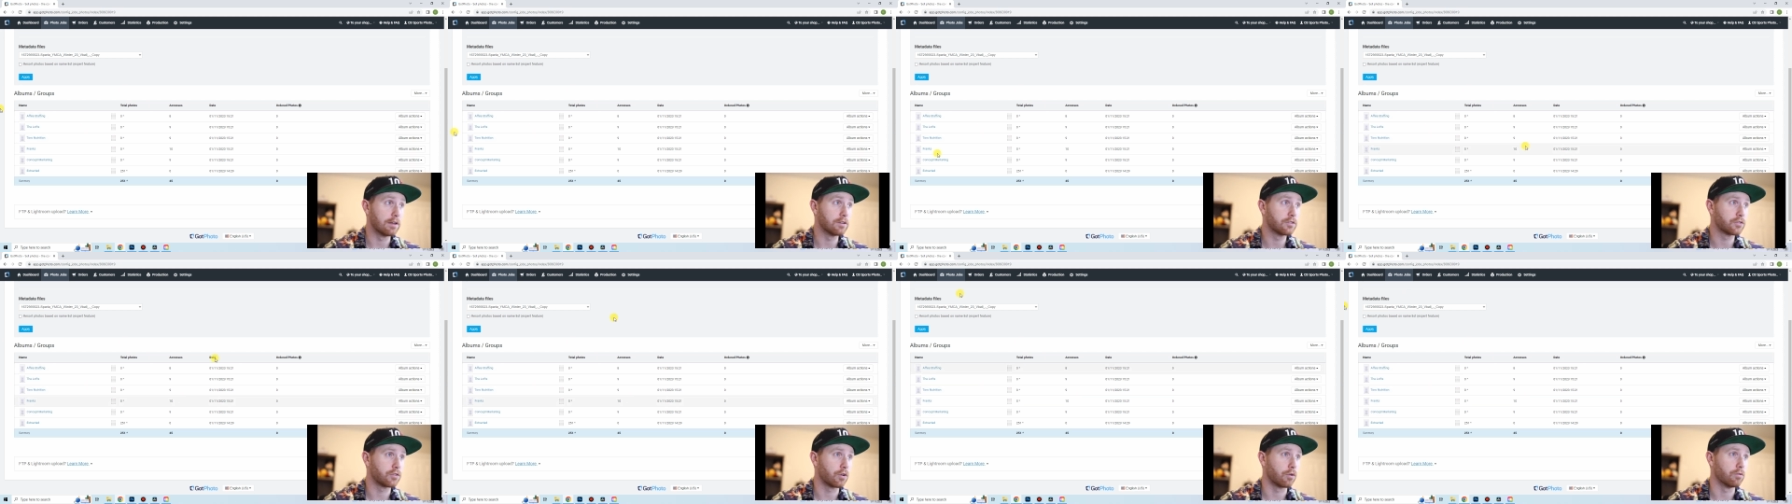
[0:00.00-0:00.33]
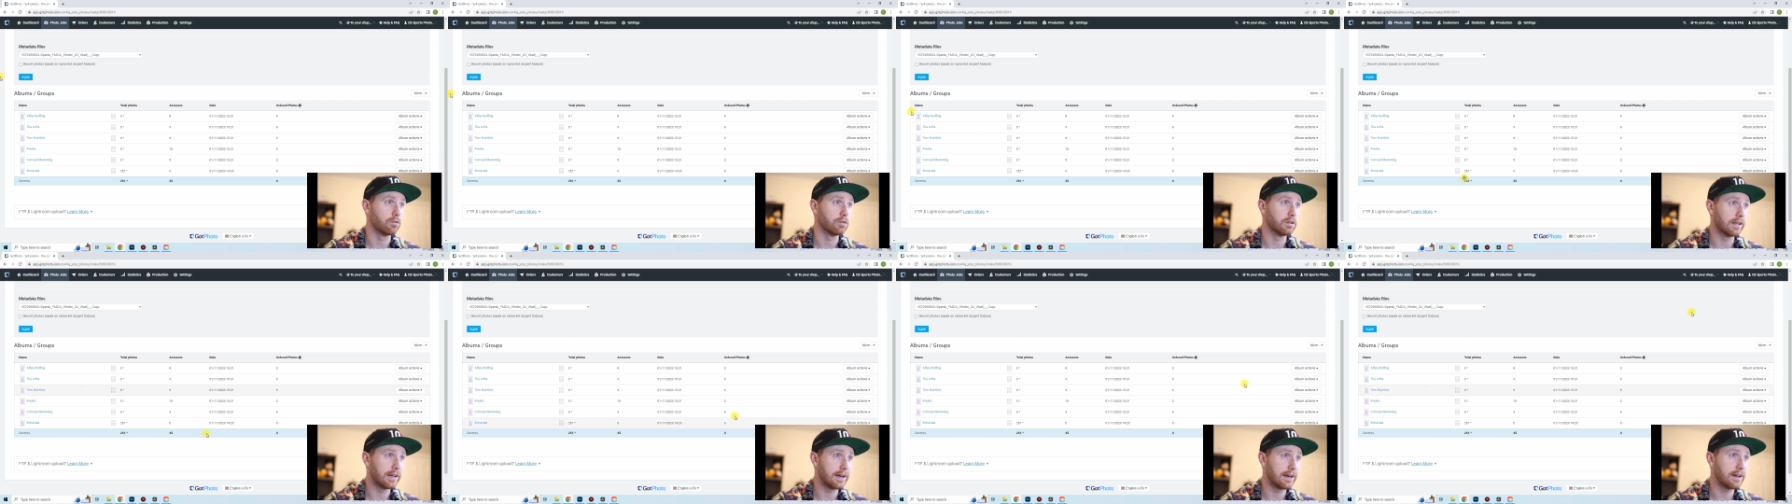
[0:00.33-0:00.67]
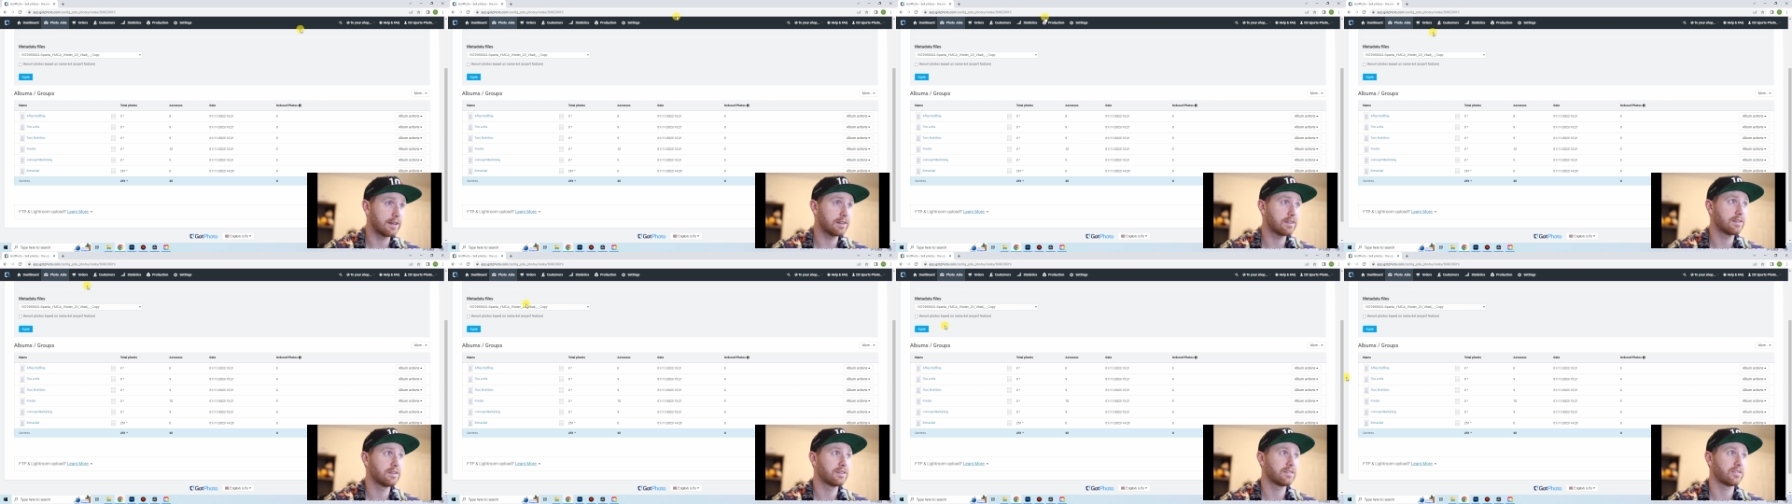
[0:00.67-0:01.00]
So
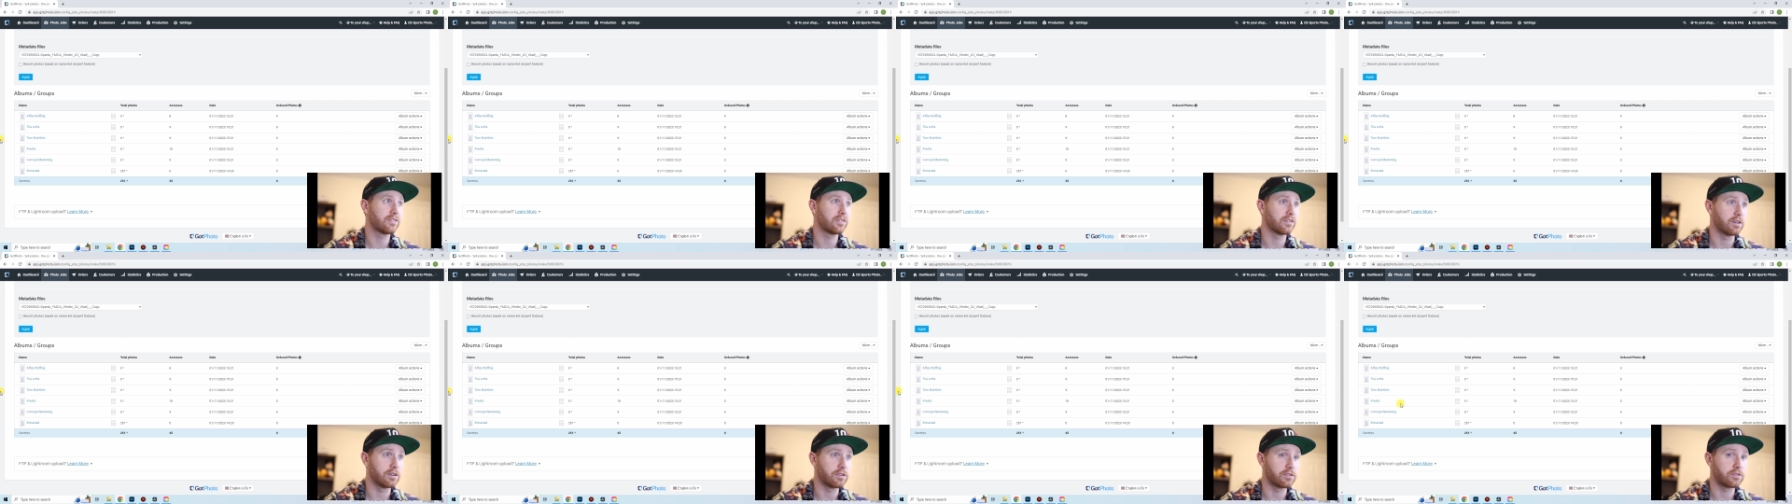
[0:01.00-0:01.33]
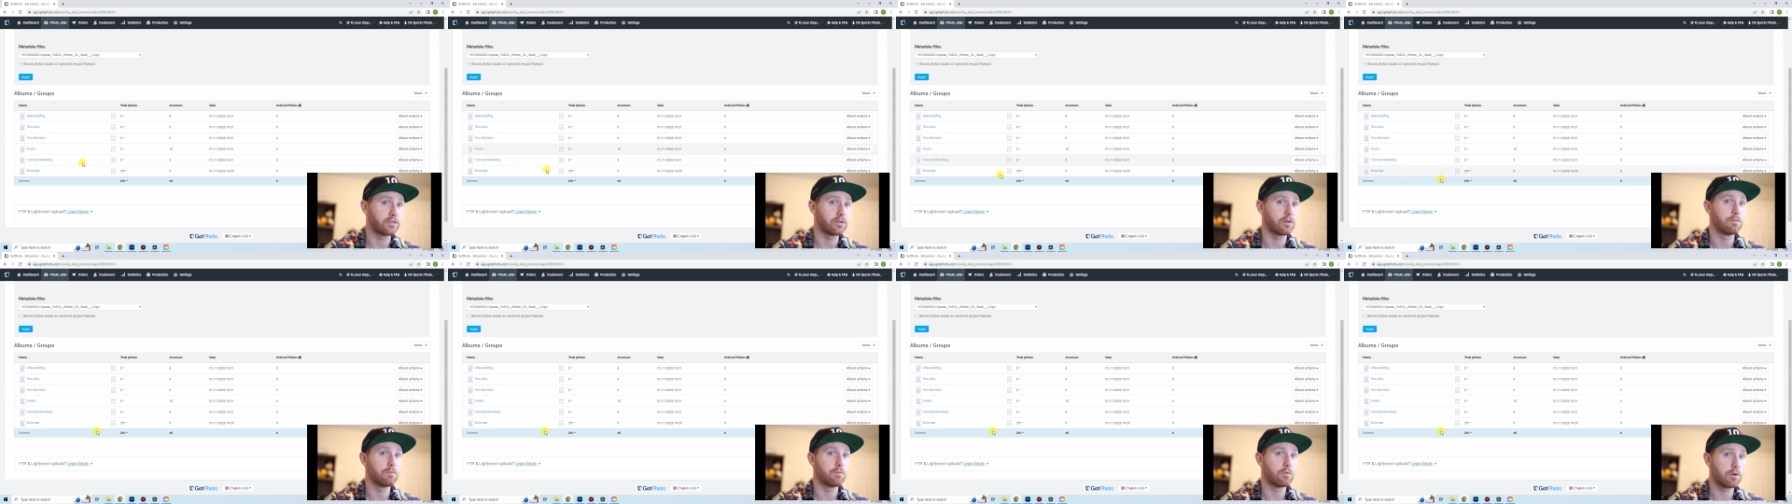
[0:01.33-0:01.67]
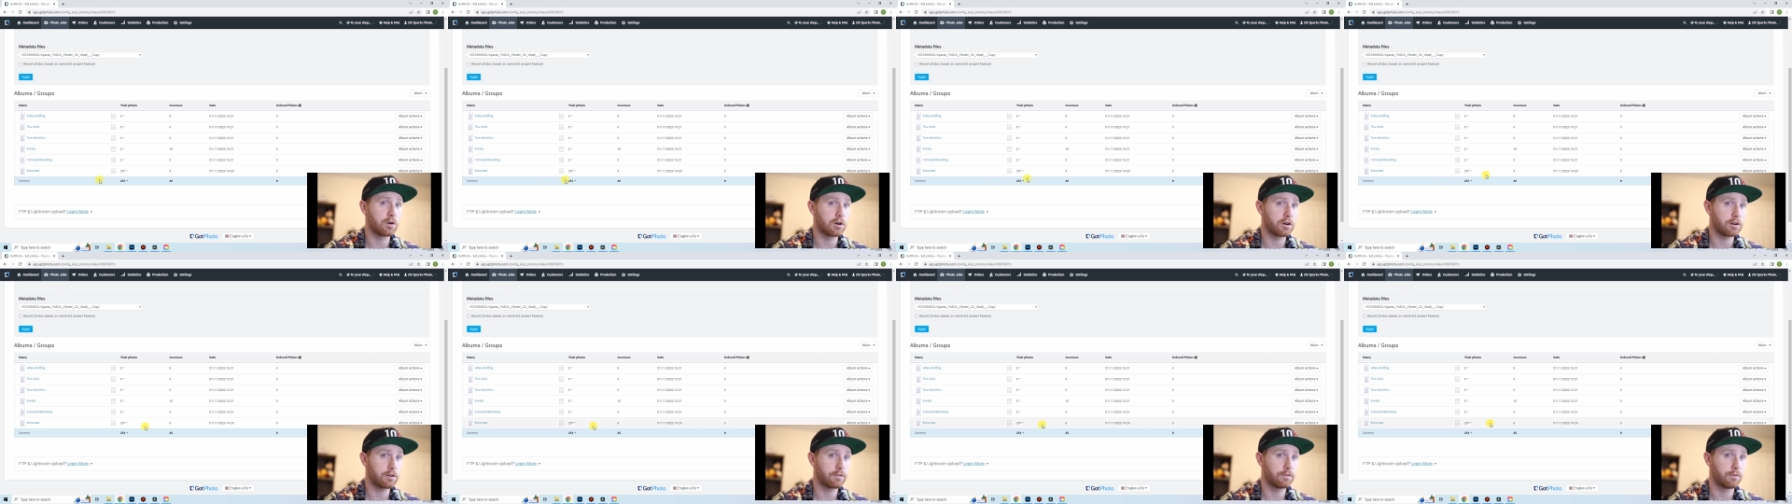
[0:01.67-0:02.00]
let the system
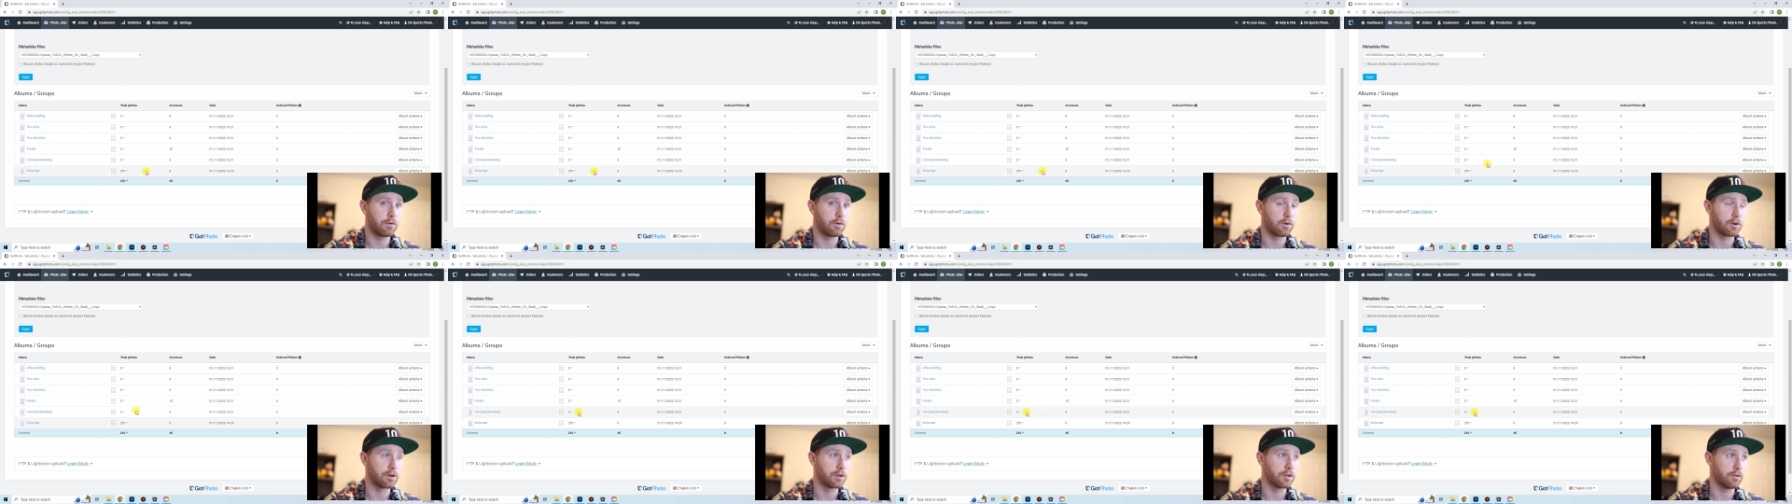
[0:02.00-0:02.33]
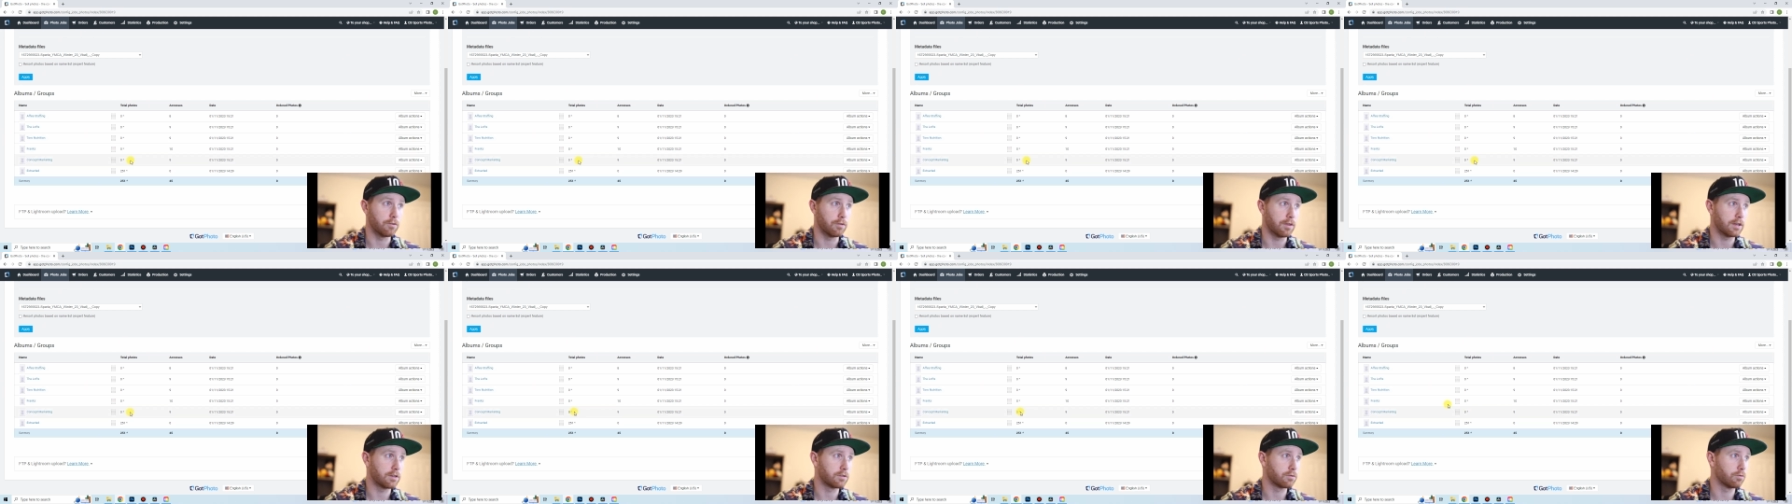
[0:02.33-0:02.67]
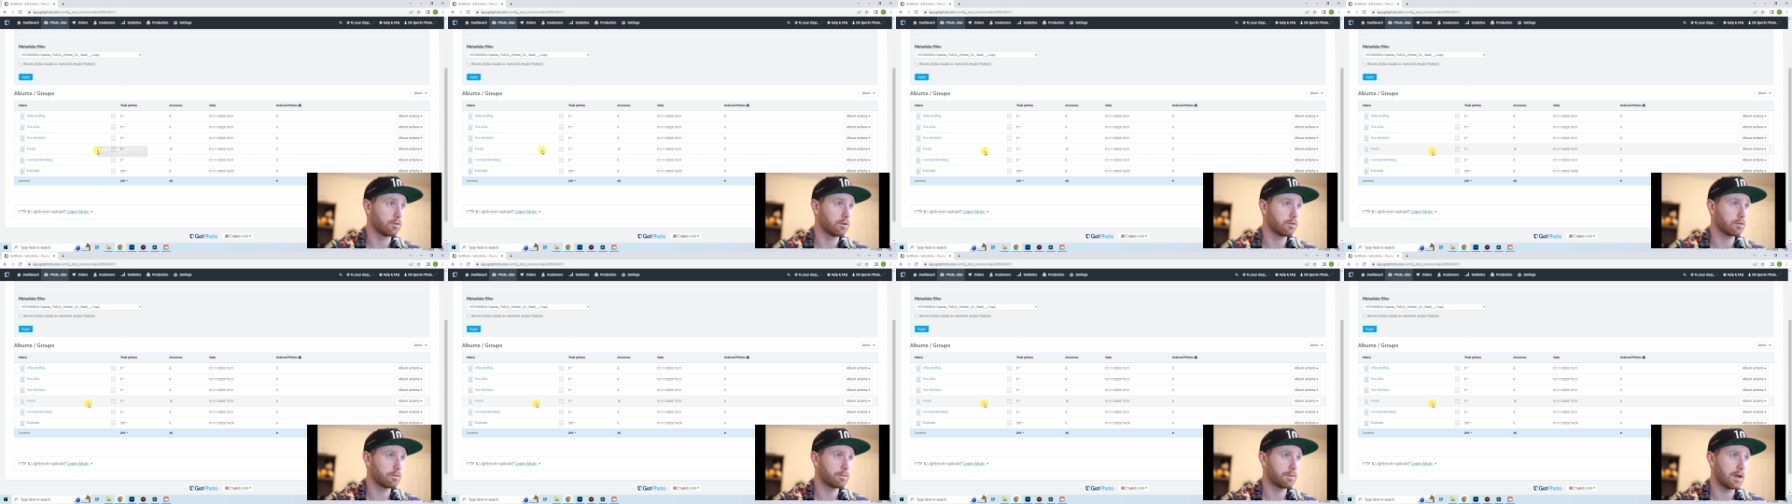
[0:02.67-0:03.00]
work for you. That's
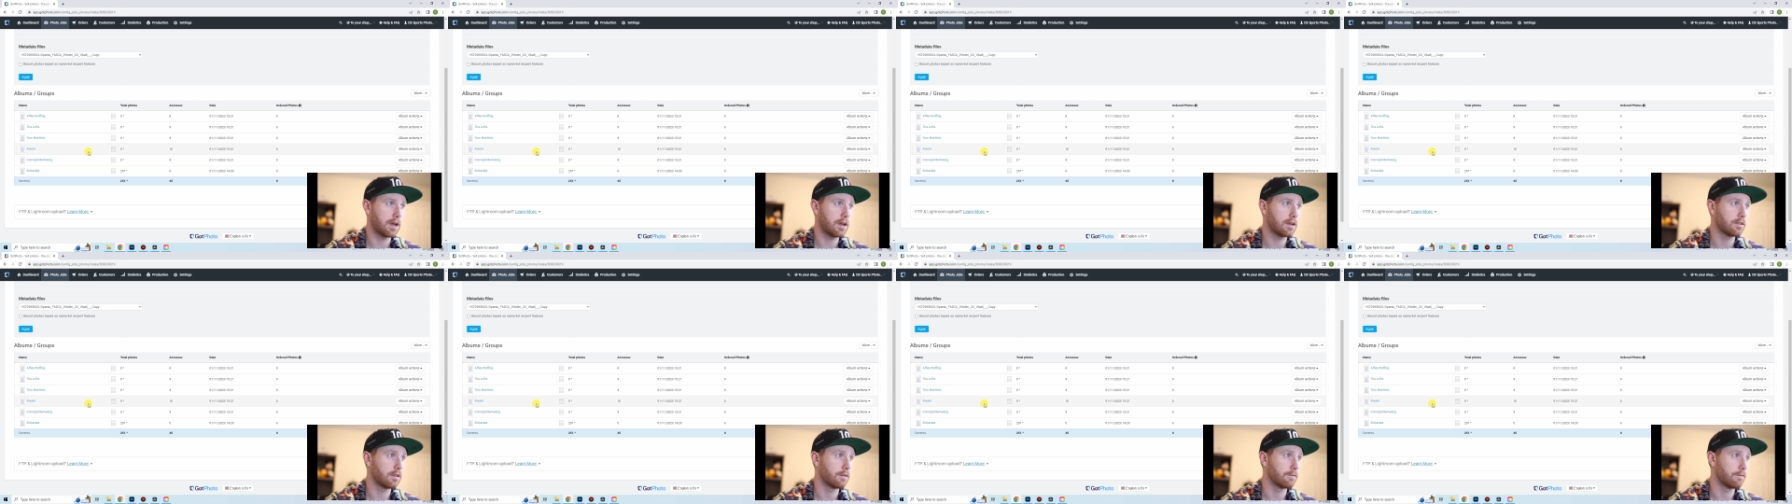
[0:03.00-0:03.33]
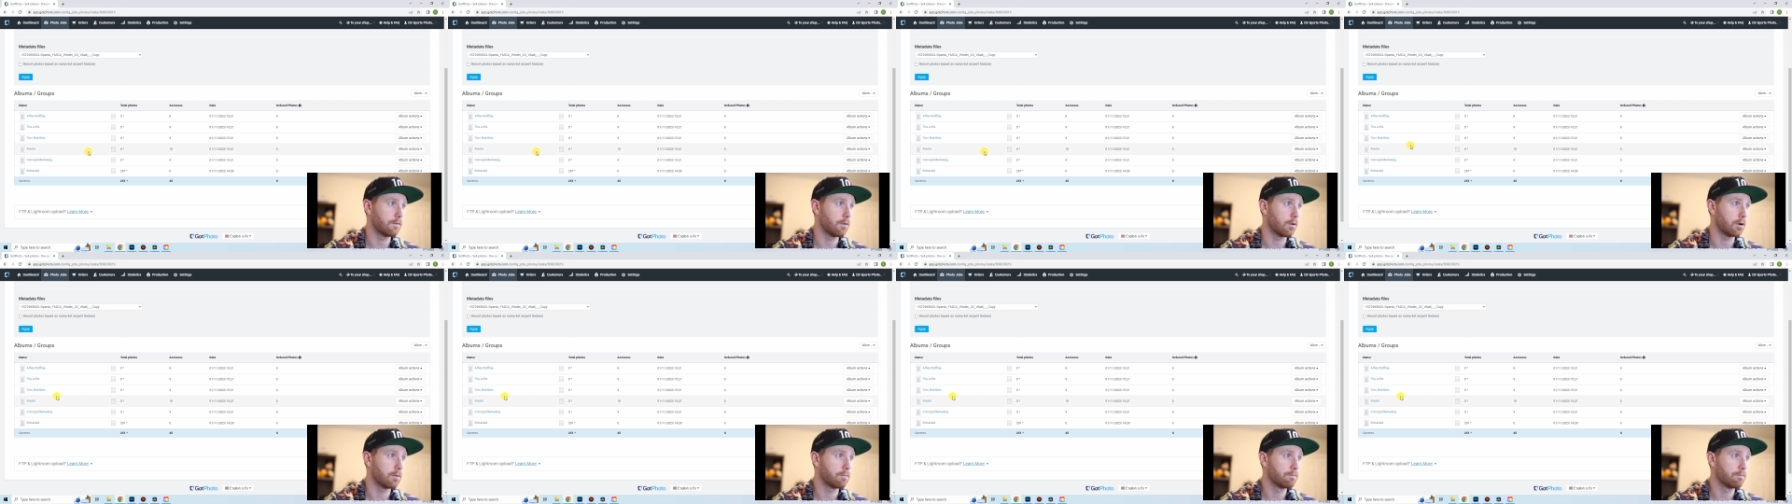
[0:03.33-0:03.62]
what we're paying them for.